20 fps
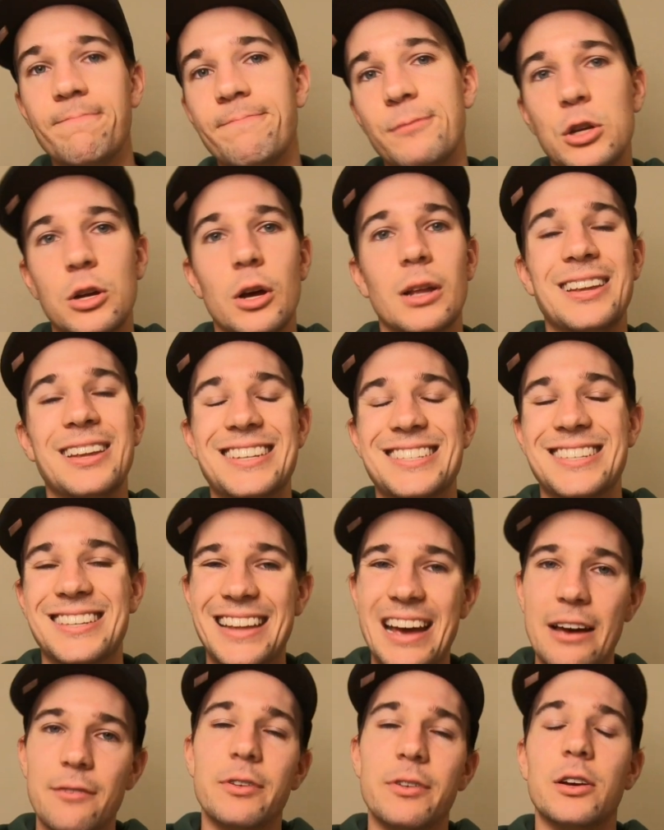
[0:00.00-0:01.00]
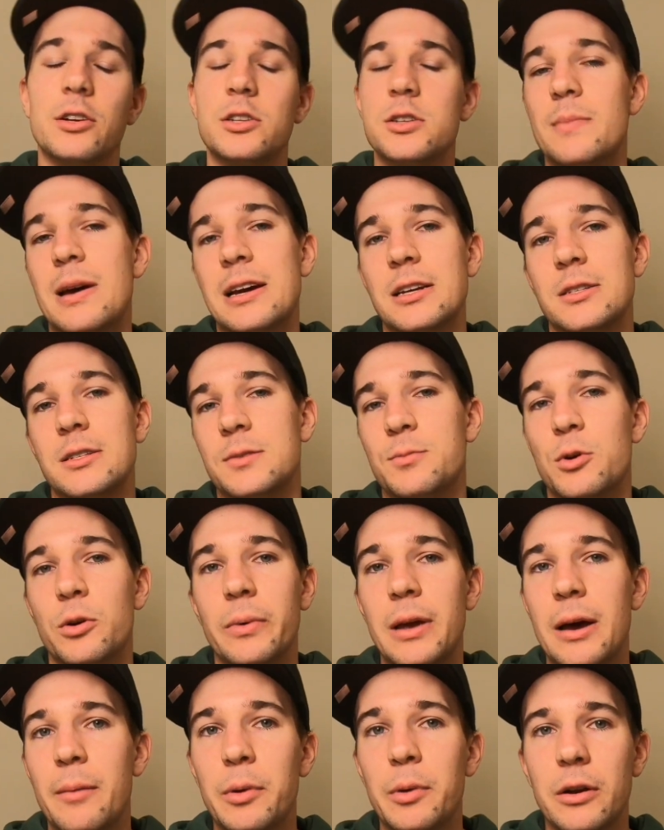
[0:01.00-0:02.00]
You go less than that, VO2 max is probably
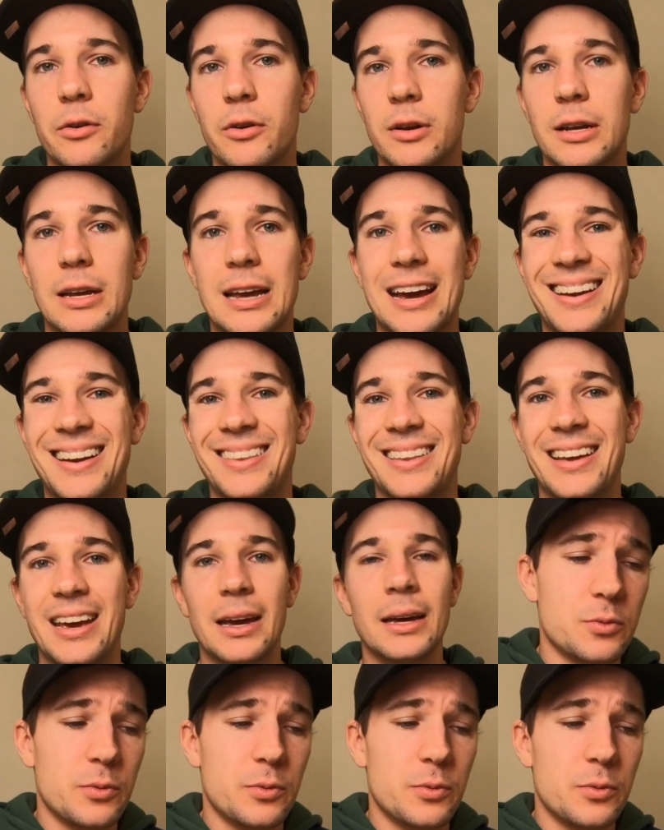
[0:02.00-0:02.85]
our better indicator there.